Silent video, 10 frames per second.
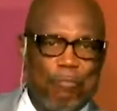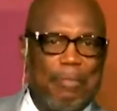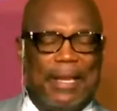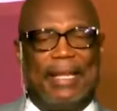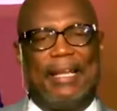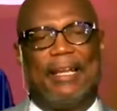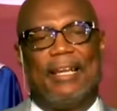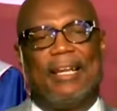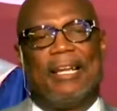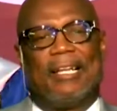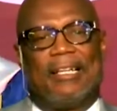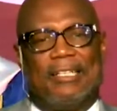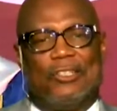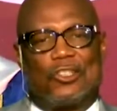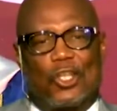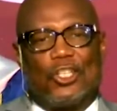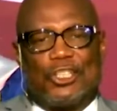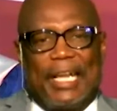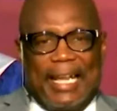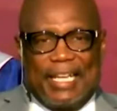many
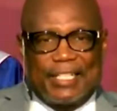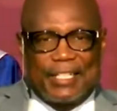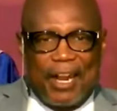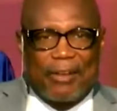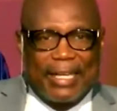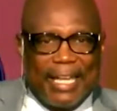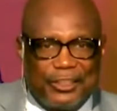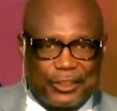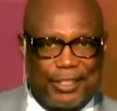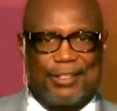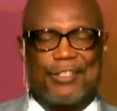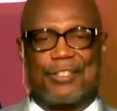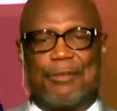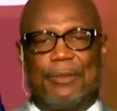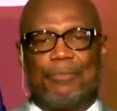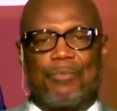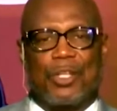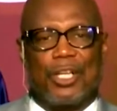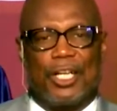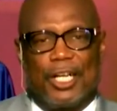churches, congregations,
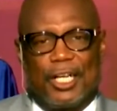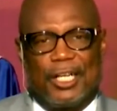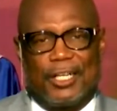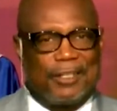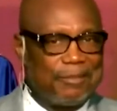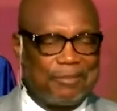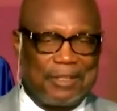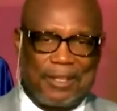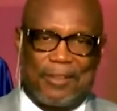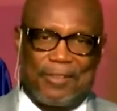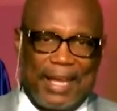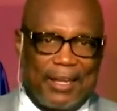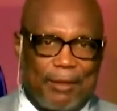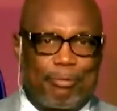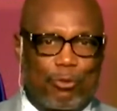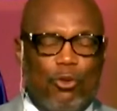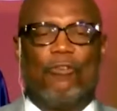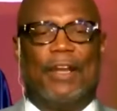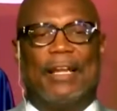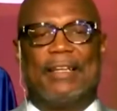uh, that are
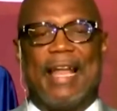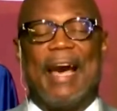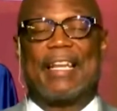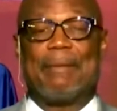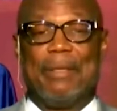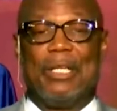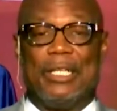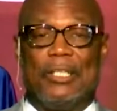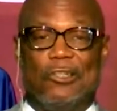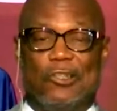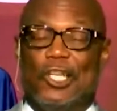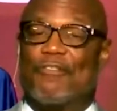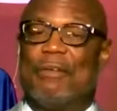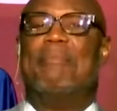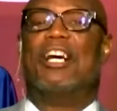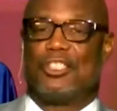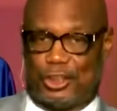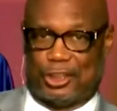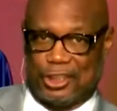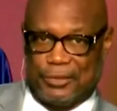proving not to be good for
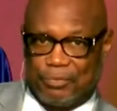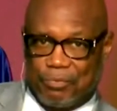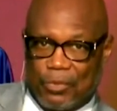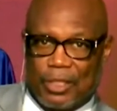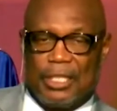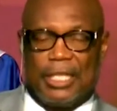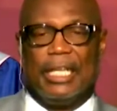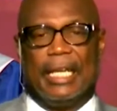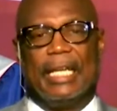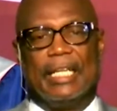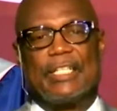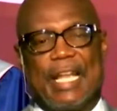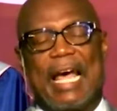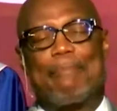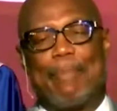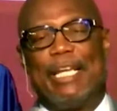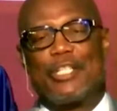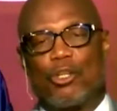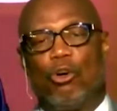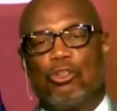much. And it's not
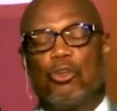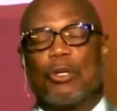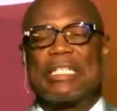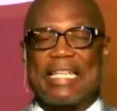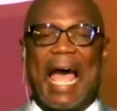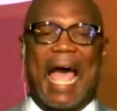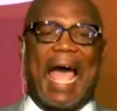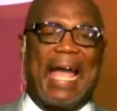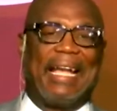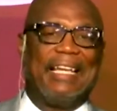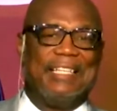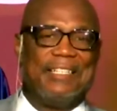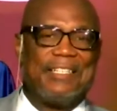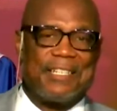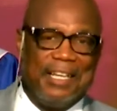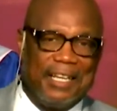based on your size,